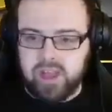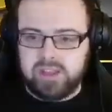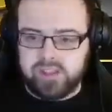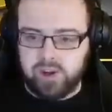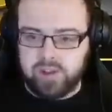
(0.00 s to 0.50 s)

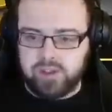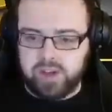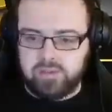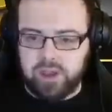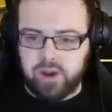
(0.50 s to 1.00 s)
There is other
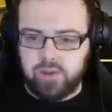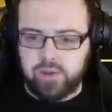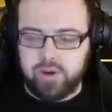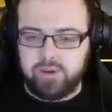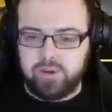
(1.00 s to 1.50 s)
traffic on
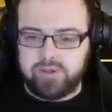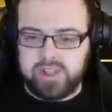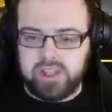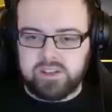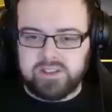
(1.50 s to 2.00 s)
the road.
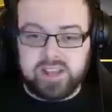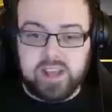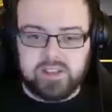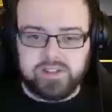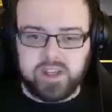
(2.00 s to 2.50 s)
We've seen
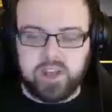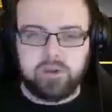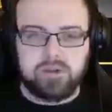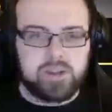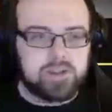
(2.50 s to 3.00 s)
seconds
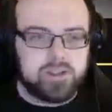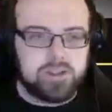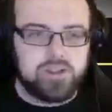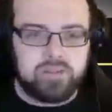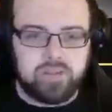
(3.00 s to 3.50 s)
ago that
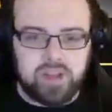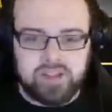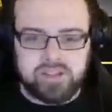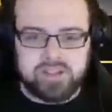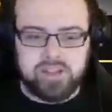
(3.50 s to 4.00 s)
the
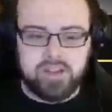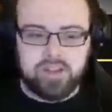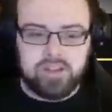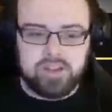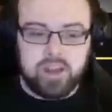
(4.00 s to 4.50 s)
traffic is
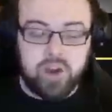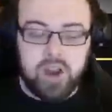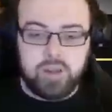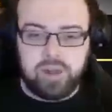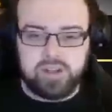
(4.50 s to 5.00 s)

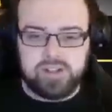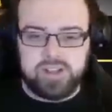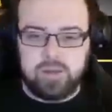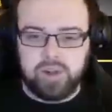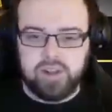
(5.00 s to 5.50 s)
incredibly
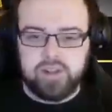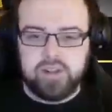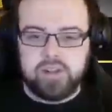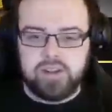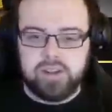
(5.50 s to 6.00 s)
unstable
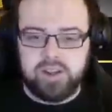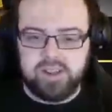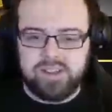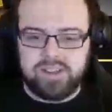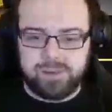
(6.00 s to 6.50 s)

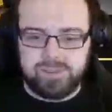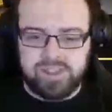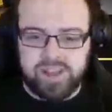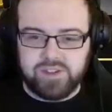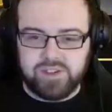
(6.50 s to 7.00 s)
in
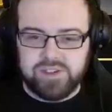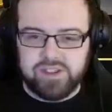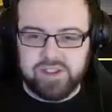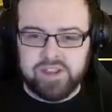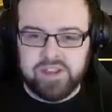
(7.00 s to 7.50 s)
some
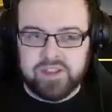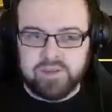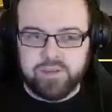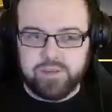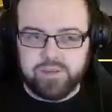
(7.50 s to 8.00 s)
sections.
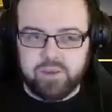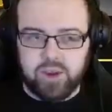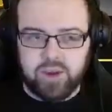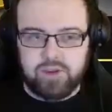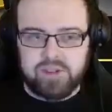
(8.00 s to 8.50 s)

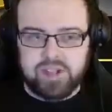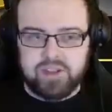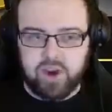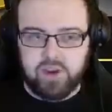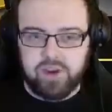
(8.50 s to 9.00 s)
Got to do
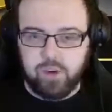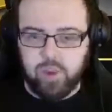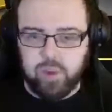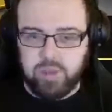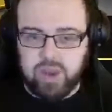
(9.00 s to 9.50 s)
this in
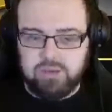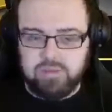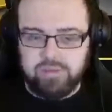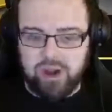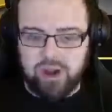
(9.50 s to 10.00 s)
under 1
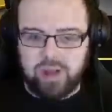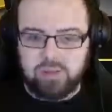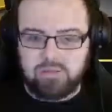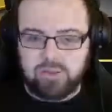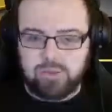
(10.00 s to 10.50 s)
minute
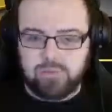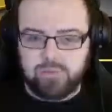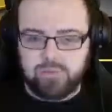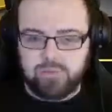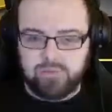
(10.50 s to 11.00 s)
5.
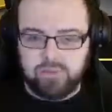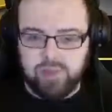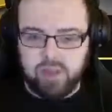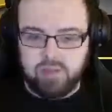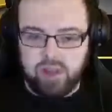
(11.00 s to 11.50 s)

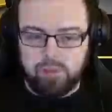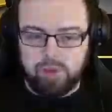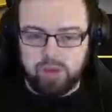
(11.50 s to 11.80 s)
I feel